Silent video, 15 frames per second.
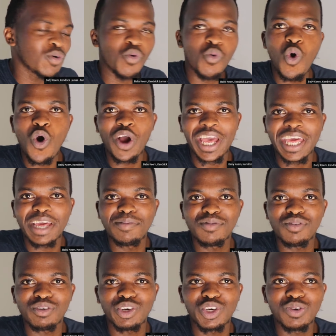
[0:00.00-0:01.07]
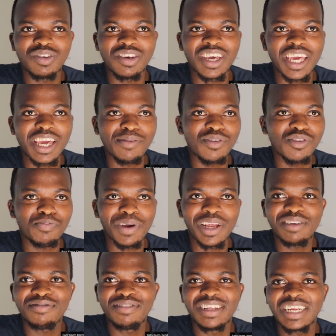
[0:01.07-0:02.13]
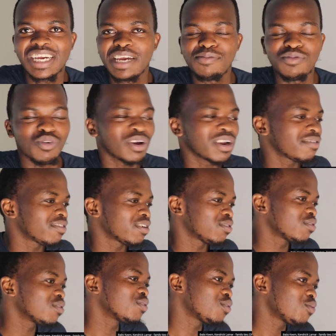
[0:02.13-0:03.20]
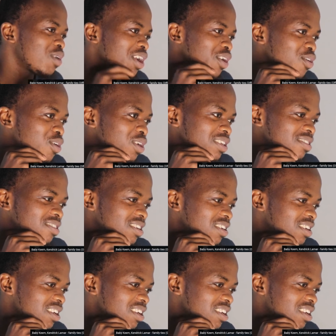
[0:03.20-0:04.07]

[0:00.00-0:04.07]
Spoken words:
war games or shooting games, battlefield games, or whatever you want to call it.